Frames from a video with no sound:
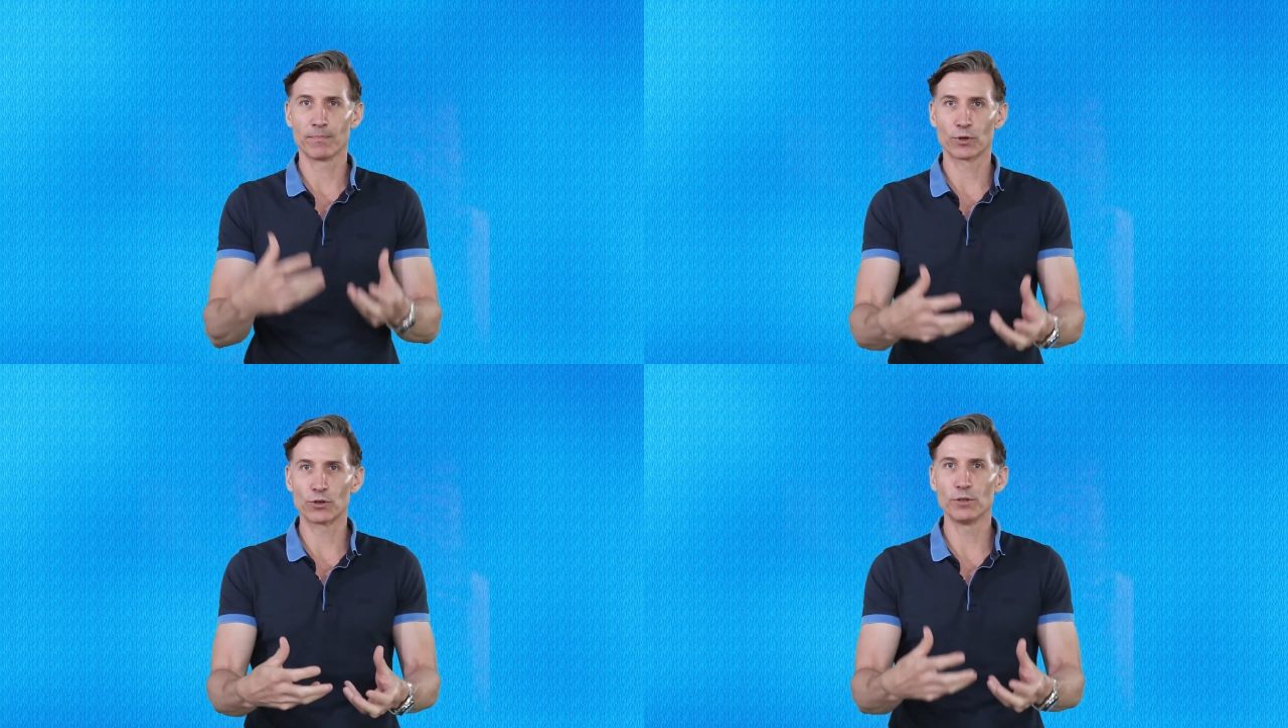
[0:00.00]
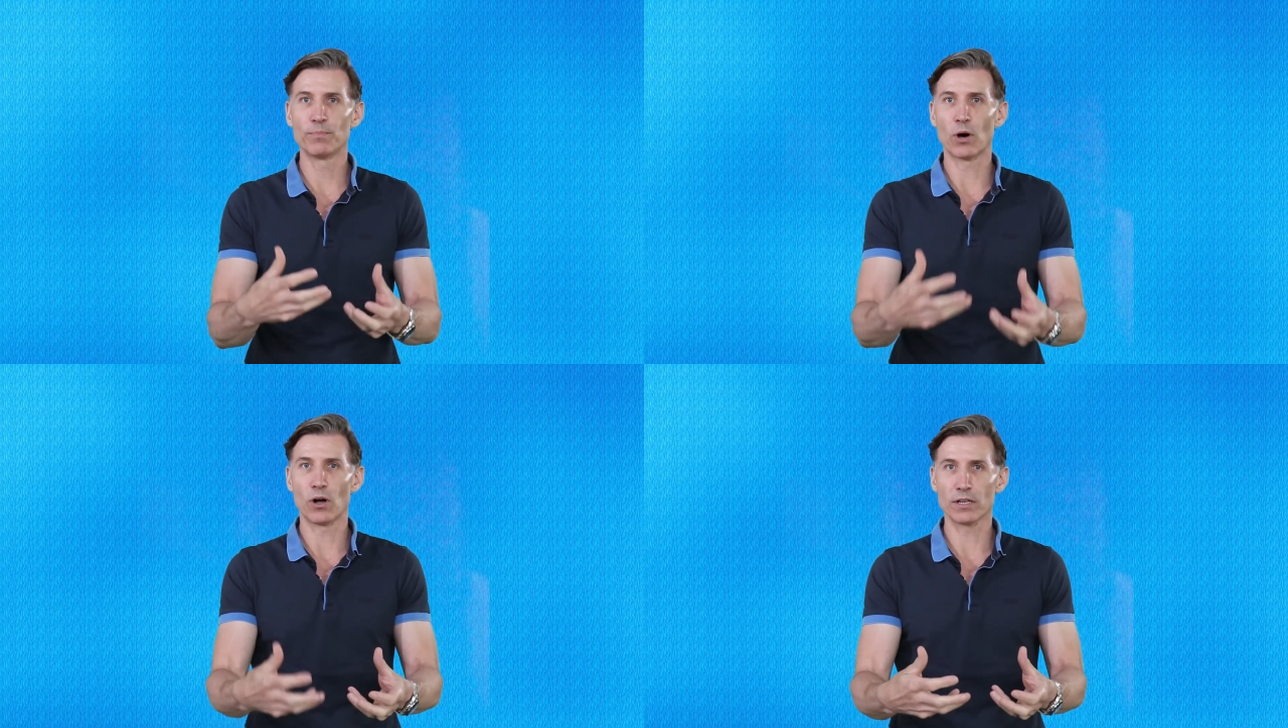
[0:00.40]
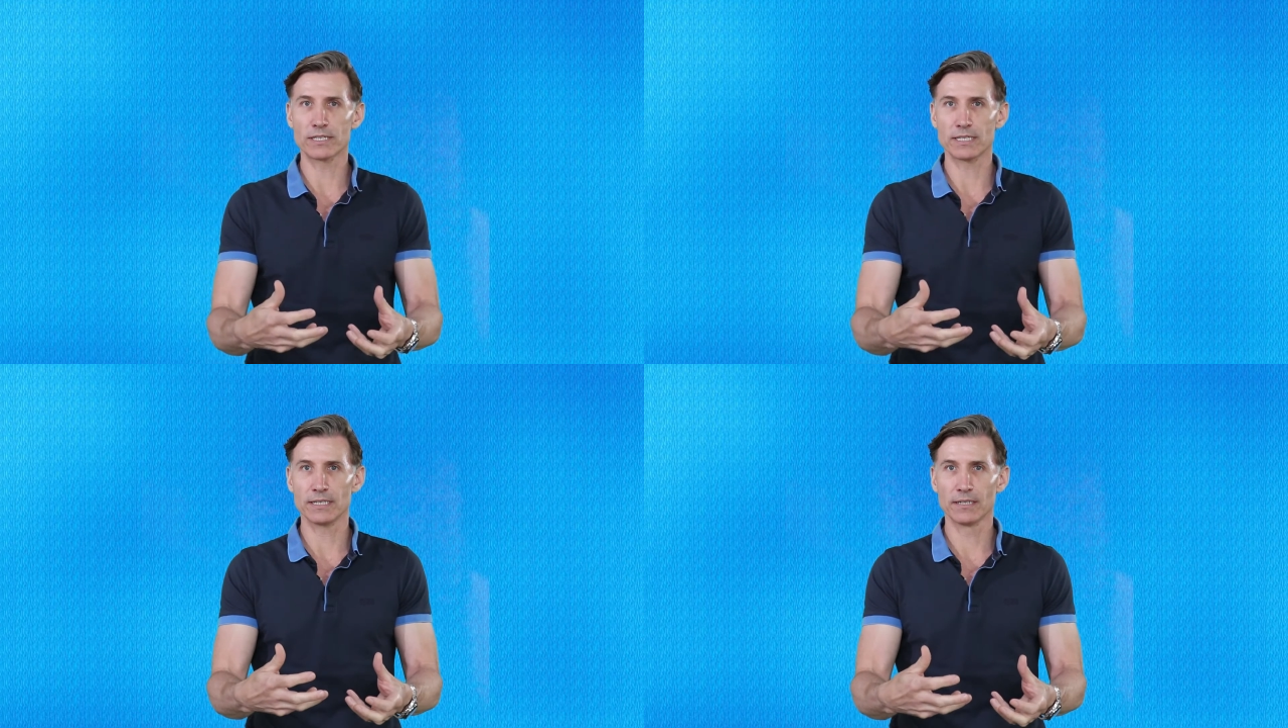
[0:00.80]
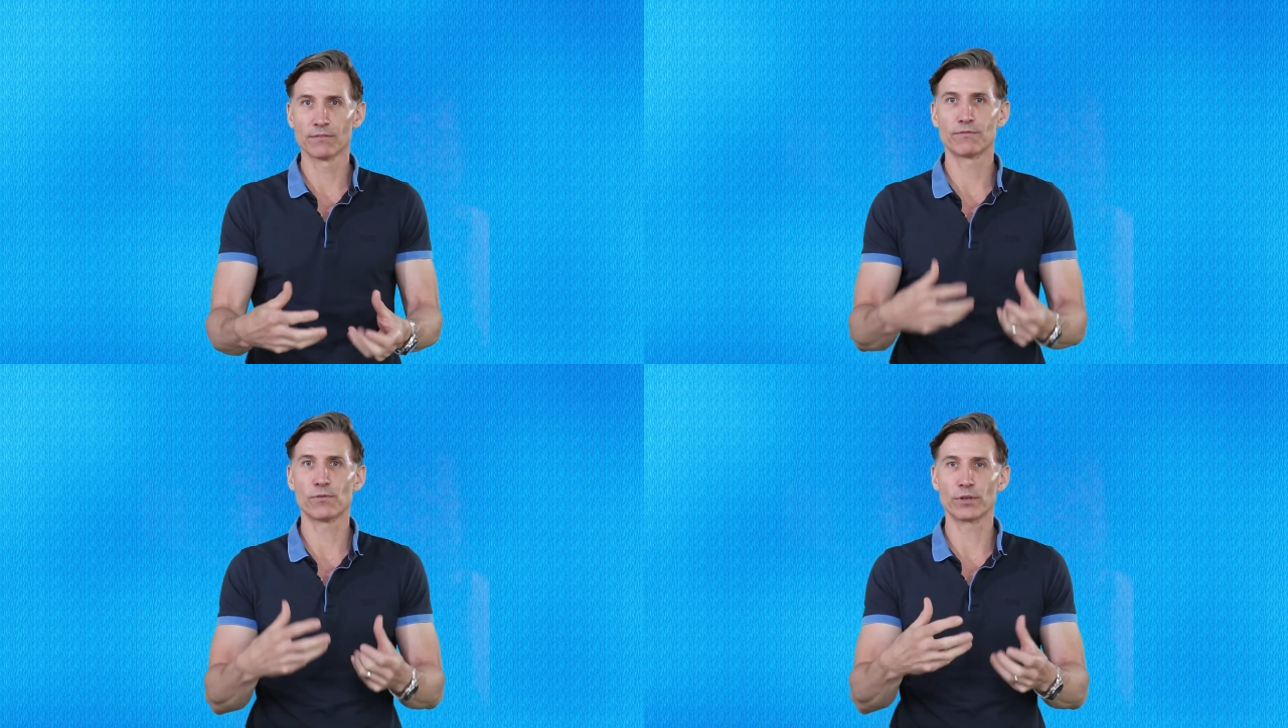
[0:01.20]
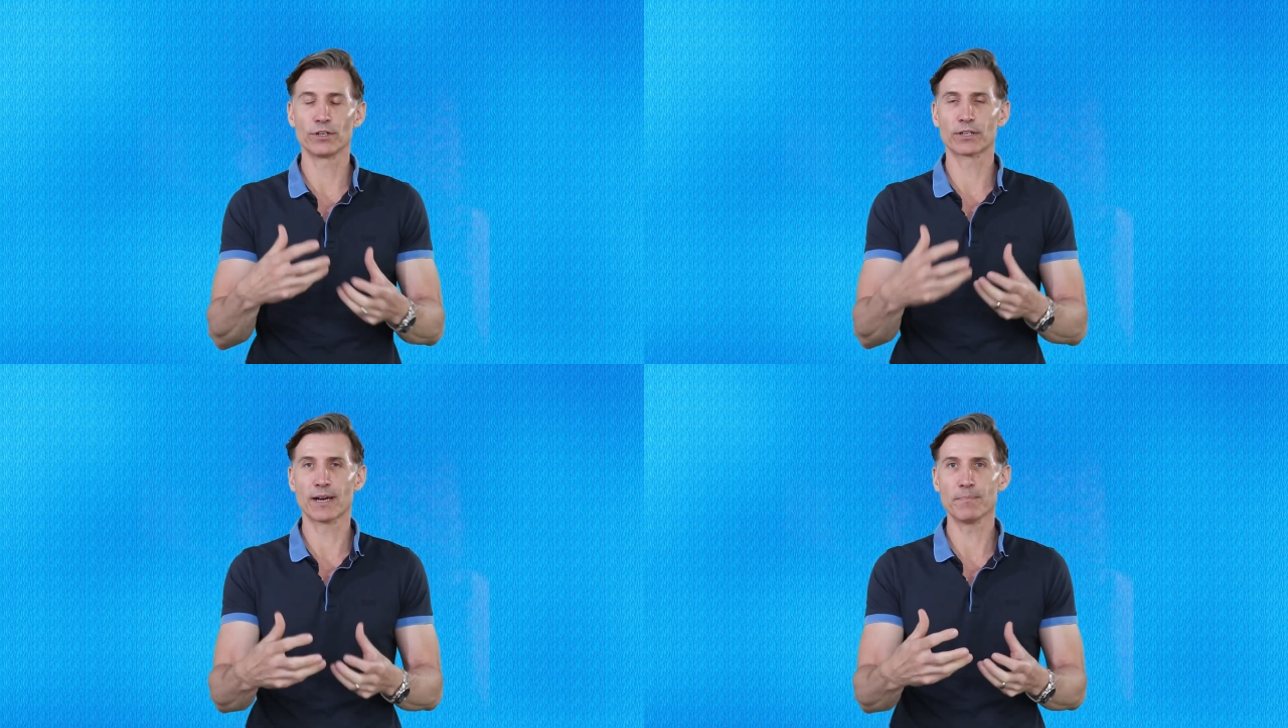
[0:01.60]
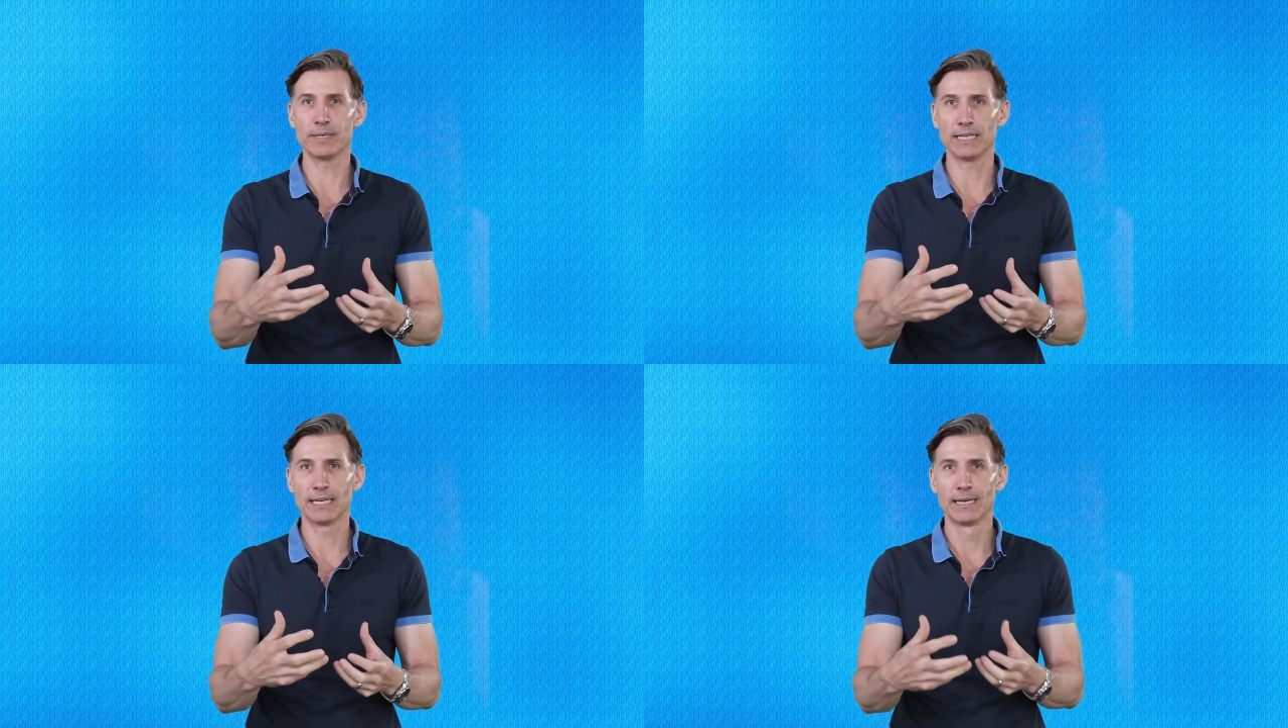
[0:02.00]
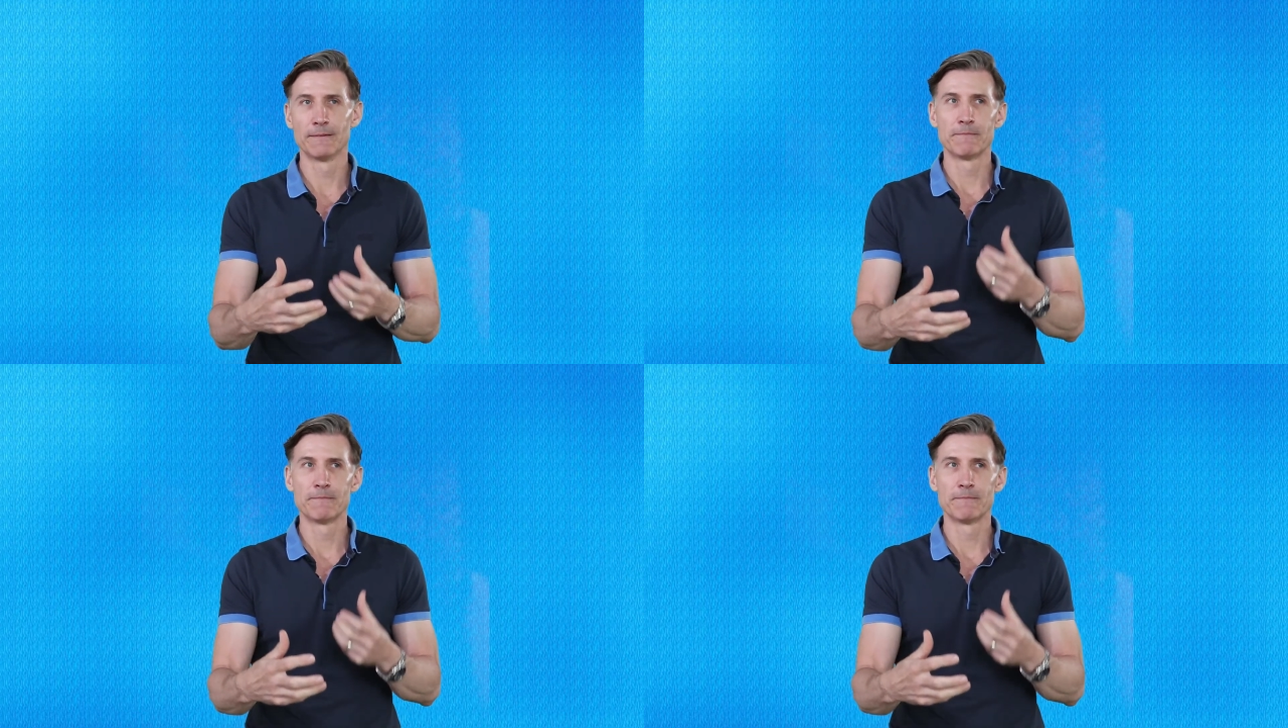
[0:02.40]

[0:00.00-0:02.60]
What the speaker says: good policy for your company.